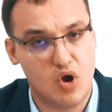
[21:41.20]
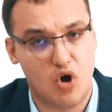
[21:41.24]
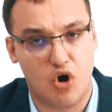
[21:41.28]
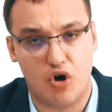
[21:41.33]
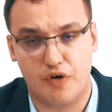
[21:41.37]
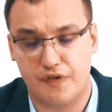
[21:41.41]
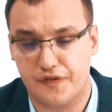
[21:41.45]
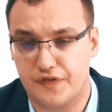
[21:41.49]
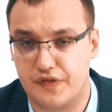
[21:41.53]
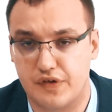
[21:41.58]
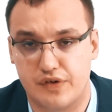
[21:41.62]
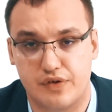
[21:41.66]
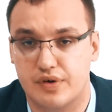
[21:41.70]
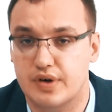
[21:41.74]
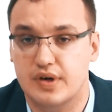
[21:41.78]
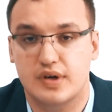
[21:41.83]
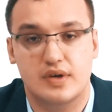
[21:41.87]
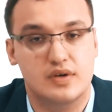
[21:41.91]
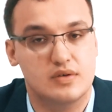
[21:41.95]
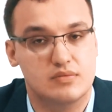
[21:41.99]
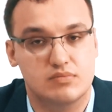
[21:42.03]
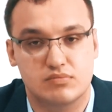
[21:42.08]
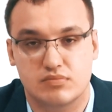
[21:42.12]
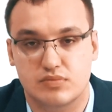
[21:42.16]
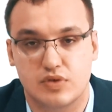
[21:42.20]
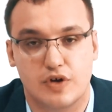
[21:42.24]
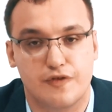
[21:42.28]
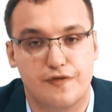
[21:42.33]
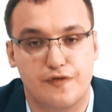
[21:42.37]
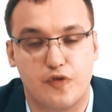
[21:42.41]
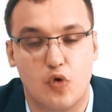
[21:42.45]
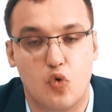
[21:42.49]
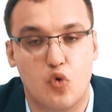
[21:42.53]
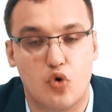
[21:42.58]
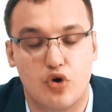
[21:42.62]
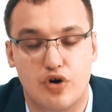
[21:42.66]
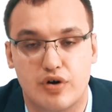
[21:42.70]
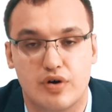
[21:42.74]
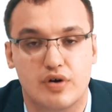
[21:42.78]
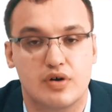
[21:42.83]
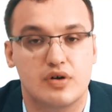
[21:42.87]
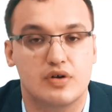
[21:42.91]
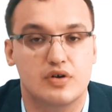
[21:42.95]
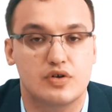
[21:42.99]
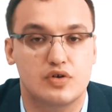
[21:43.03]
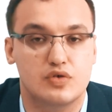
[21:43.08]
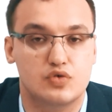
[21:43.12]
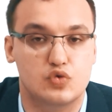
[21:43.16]
after
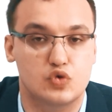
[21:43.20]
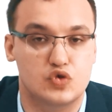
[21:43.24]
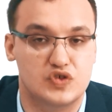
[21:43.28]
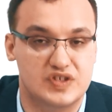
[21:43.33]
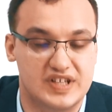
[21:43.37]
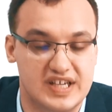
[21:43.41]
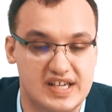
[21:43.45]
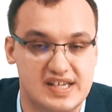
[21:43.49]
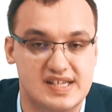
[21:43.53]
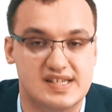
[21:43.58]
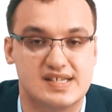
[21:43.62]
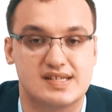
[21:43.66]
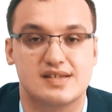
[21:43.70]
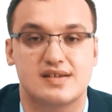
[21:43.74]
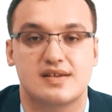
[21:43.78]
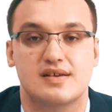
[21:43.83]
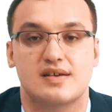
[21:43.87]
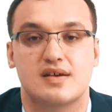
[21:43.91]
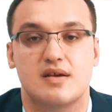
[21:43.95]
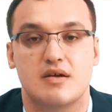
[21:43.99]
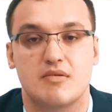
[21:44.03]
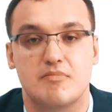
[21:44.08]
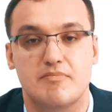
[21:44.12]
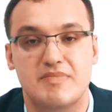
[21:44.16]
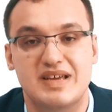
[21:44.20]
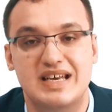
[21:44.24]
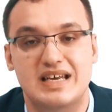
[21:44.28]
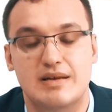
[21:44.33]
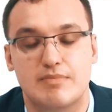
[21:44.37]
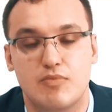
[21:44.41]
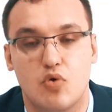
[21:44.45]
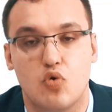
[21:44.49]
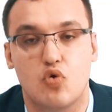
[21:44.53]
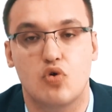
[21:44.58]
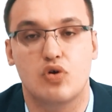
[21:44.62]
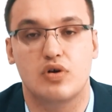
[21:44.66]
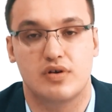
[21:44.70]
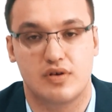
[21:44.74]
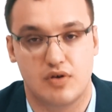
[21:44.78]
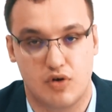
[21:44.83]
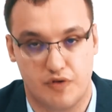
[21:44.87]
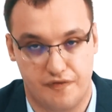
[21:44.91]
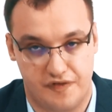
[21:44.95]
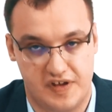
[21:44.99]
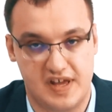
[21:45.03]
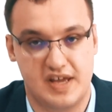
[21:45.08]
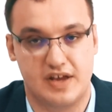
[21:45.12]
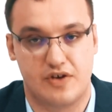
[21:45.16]
four to six millimole
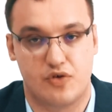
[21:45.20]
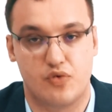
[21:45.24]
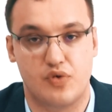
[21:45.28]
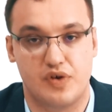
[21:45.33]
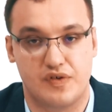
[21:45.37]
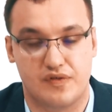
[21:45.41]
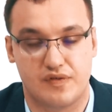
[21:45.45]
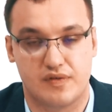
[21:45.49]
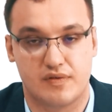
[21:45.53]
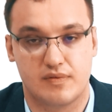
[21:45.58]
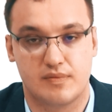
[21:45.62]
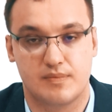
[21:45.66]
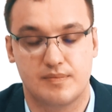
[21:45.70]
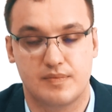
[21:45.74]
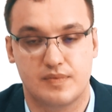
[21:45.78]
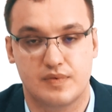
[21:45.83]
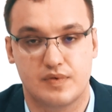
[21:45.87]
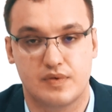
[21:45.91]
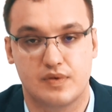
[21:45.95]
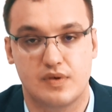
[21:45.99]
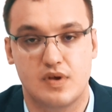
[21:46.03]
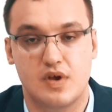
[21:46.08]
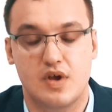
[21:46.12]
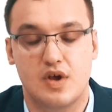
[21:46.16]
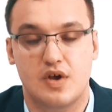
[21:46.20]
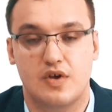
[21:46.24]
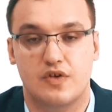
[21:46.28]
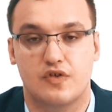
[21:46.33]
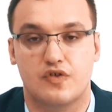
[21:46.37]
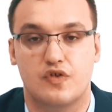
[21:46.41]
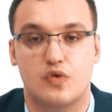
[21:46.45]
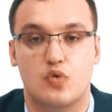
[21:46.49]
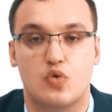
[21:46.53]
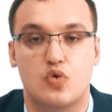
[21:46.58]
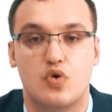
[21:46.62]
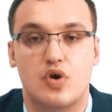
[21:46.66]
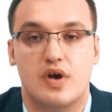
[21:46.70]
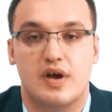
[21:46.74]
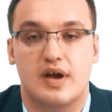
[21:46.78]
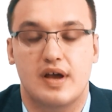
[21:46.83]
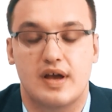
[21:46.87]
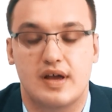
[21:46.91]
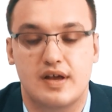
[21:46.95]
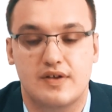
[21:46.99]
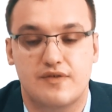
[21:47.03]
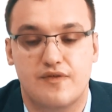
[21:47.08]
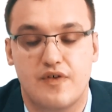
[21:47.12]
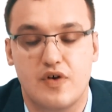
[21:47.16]
of increase. So
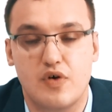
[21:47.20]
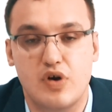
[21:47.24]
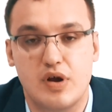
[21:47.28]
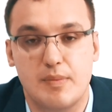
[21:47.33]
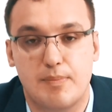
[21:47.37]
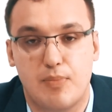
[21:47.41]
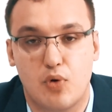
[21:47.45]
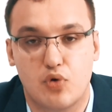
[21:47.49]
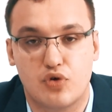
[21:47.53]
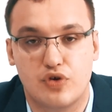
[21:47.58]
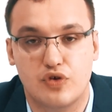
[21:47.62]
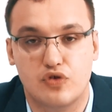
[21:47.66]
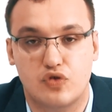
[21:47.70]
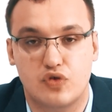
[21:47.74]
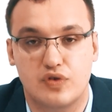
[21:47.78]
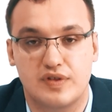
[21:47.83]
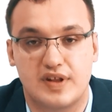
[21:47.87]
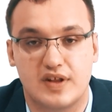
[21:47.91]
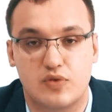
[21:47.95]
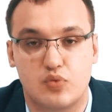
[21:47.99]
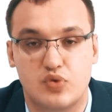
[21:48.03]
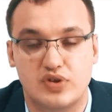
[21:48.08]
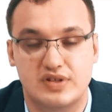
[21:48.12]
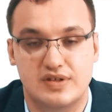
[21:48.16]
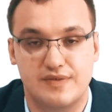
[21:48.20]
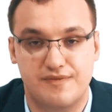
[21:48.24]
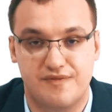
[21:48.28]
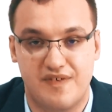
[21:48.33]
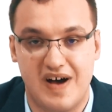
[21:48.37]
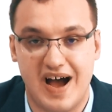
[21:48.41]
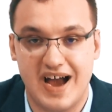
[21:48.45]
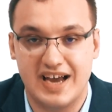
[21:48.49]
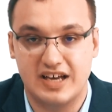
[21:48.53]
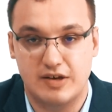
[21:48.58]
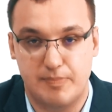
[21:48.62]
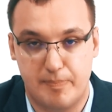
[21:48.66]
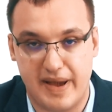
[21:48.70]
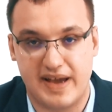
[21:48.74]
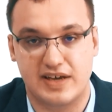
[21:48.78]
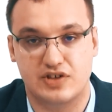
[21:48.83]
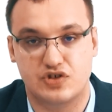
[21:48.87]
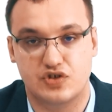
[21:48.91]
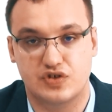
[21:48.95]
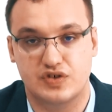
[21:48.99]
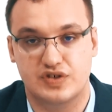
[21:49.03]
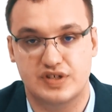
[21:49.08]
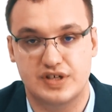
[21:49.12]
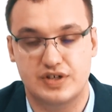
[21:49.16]
it's very important that we divide
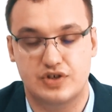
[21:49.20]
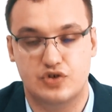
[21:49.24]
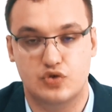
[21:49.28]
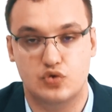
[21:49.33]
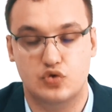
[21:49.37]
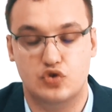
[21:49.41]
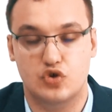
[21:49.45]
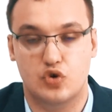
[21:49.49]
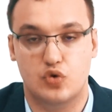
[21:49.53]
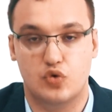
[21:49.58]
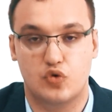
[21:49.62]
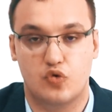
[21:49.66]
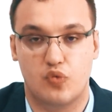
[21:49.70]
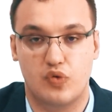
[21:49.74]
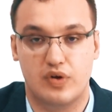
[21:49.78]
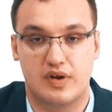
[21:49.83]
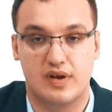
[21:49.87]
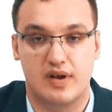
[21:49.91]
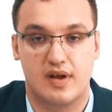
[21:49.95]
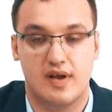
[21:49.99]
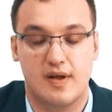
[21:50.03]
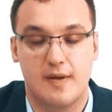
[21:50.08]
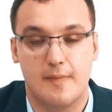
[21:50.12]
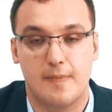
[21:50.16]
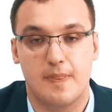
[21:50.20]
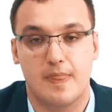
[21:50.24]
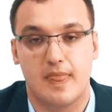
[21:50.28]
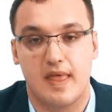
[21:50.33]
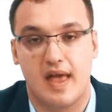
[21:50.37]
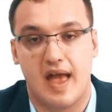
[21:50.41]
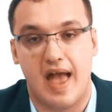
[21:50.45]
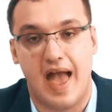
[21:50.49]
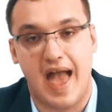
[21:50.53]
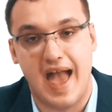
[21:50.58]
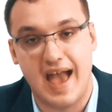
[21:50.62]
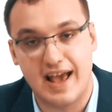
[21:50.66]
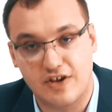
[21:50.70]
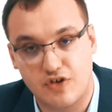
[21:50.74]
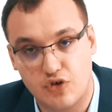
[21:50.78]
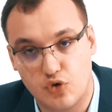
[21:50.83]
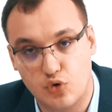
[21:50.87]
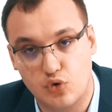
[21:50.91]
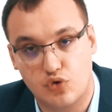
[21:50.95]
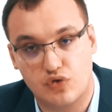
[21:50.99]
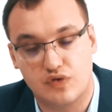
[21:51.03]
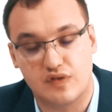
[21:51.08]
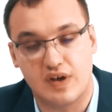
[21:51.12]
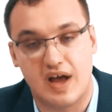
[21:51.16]
patients into those with
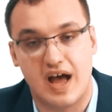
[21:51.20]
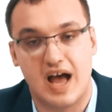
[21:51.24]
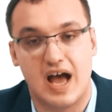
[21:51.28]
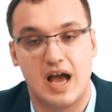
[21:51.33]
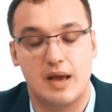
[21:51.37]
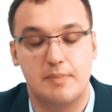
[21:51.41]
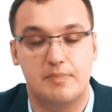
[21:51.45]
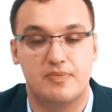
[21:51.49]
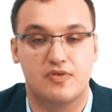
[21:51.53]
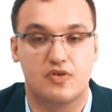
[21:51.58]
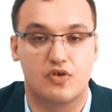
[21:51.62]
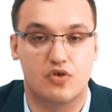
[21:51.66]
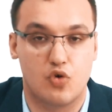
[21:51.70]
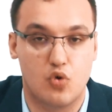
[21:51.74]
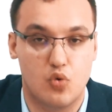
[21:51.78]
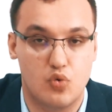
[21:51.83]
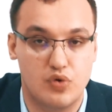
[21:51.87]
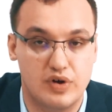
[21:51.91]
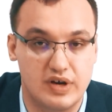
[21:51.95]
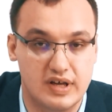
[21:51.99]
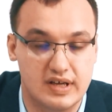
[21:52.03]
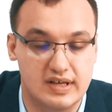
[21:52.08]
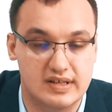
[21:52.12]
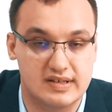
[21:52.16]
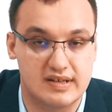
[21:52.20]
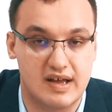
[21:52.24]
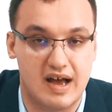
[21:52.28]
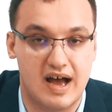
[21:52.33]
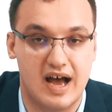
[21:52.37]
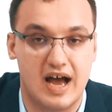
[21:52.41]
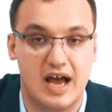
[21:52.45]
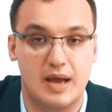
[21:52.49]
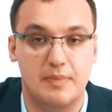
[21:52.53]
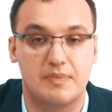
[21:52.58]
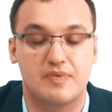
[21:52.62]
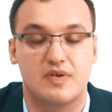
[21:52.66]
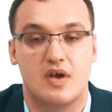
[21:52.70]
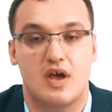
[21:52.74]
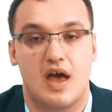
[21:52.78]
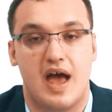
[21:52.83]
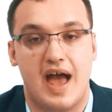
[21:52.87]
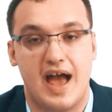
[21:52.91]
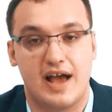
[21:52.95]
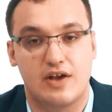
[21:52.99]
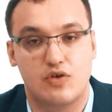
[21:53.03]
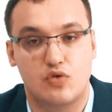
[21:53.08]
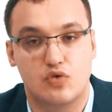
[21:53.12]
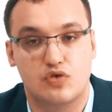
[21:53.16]
acute types, chronic types.
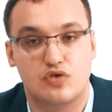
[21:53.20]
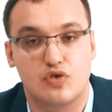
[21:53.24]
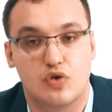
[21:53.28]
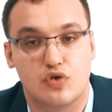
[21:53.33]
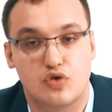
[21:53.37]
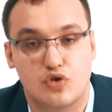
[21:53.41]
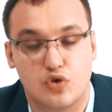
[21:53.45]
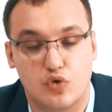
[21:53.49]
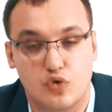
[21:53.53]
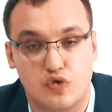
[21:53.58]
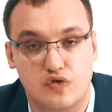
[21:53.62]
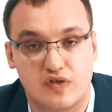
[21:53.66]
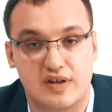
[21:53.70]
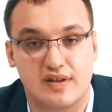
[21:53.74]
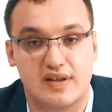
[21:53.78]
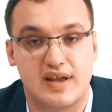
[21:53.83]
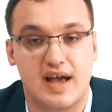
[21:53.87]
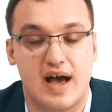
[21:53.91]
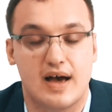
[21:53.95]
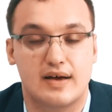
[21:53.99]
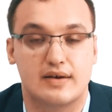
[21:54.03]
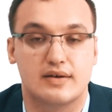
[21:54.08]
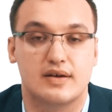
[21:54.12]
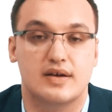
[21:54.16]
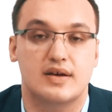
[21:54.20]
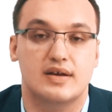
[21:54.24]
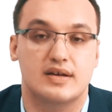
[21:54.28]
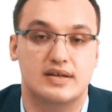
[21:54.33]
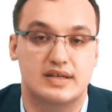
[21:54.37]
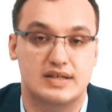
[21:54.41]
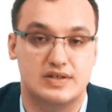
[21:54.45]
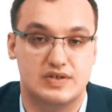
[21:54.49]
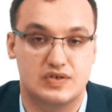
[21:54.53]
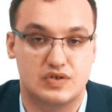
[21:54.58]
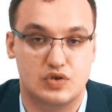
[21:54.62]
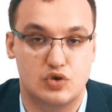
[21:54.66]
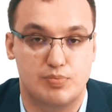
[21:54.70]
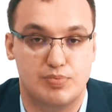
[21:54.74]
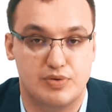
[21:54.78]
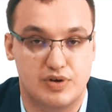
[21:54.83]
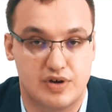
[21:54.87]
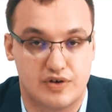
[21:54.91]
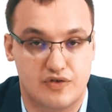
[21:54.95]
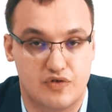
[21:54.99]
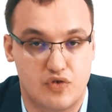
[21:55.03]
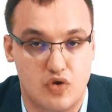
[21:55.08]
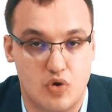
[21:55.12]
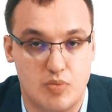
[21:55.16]
Acute are those that got this
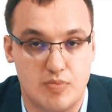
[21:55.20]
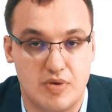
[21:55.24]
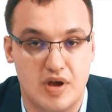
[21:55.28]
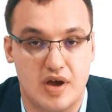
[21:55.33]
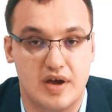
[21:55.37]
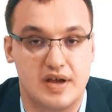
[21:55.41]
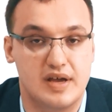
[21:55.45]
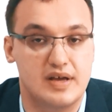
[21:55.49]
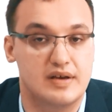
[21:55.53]
hyponatremia